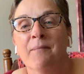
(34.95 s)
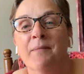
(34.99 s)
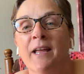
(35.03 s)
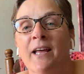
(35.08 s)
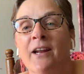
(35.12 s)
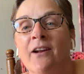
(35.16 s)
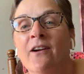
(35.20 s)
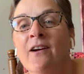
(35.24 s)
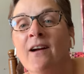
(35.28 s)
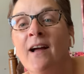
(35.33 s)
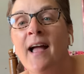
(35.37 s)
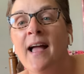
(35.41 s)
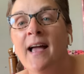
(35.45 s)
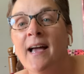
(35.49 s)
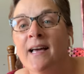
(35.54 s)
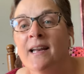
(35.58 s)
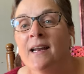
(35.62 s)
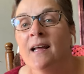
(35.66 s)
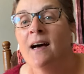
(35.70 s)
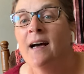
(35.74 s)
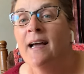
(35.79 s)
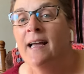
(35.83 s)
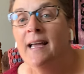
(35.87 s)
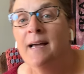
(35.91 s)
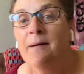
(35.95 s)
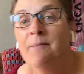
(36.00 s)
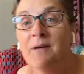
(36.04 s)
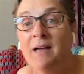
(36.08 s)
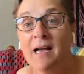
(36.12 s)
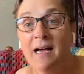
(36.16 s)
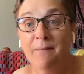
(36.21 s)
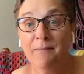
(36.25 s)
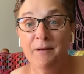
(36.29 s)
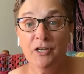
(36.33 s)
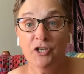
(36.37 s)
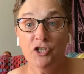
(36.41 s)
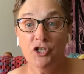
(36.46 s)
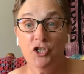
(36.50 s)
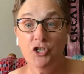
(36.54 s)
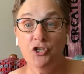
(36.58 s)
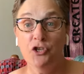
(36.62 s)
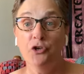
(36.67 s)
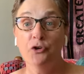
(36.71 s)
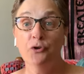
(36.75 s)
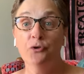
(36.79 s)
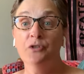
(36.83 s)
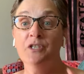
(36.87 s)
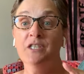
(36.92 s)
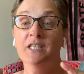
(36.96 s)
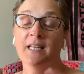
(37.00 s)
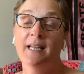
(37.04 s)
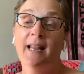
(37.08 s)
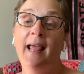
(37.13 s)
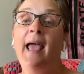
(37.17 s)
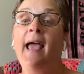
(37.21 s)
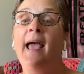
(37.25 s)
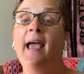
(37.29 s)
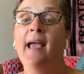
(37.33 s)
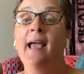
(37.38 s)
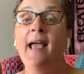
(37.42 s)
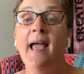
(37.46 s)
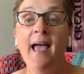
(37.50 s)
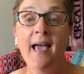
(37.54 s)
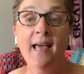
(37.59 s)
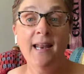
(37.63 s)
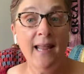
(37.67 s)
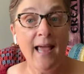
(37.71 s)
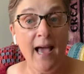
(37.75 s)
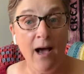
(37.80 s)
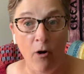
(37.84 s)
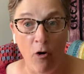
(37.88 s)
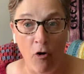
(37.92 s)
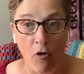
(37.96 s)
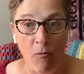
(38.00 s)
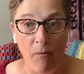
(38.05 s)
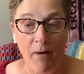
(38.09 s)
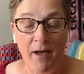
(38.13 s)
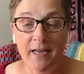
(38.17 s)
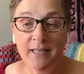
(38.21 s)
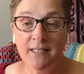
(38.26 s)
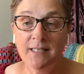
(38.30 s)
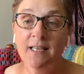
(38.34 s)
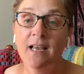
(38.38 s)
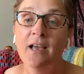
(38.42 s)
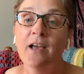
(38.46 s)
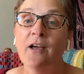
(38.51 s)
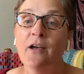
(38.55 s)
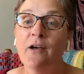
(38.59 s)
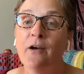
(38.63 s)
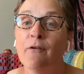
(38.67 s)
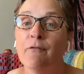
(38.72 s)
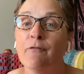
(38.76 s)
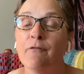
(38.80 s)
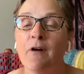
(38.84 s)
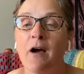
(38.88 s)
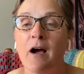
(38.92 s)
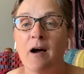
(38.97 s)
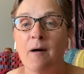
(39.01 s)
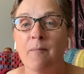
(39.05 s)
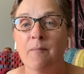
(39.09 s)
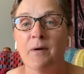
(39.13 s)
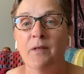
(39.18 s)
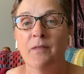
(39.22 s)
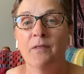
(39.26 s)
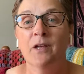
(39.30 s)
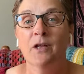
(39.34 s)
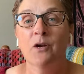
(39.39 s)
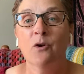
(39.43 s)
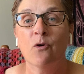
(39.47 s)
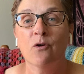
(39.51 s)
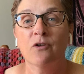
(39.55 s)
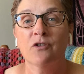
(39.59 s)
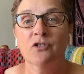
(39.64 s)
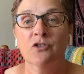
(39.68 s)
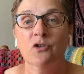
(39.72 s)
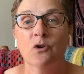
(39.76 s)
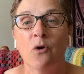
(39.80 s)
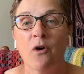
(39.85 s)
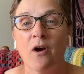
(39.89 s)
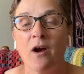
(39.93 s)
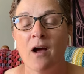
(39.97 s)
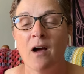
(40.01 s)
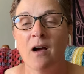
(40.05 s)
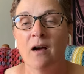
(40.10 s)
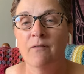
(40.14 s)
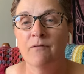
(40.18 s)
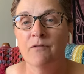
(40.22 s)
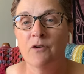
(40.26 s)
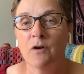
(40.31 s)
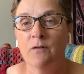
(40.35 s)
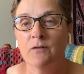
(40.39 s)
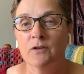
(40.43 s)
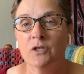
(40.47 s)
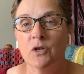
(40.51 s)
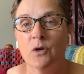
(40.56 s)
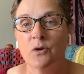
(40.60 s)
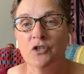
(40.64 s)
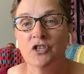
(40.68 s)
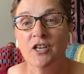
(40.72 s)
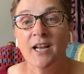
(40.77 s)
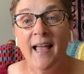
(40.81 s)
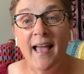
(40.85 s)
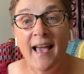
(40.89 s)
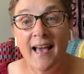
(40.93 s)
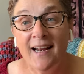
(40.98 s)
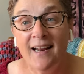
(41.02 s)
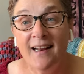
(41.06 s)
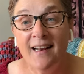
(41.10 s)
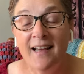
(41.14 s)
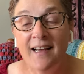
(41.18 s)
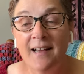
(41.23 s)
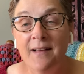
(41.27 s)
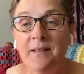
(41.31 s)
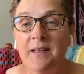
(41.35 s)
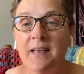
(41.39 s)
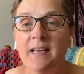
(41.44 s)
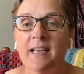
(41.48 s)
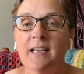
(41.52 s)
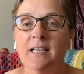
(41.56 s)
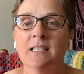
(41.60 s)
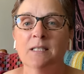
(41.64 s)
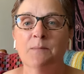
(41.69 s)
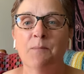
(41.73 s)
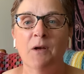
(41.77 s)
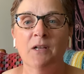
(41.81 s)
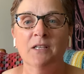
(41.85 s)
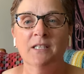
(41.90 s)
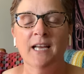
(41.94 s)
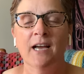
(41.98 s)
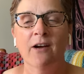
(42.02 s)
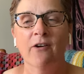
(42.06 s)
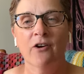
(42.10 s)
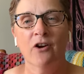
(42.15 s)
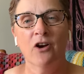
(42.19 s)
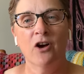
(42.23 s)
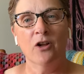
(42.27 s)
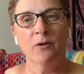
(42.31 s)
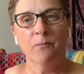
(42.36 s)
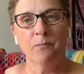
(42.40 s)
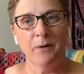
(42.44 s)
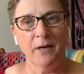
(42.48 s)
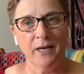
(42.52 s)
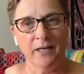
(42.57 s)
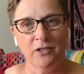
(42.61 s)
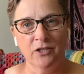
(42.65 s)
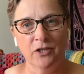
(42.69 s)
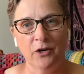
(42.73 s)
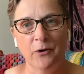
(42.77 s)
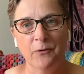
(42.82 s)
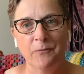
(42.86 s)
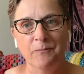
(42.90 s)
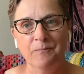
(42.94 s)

knitter, and I am coming to you today and always from the North Shore of Nova Scotia, Canada, small town called Pictou.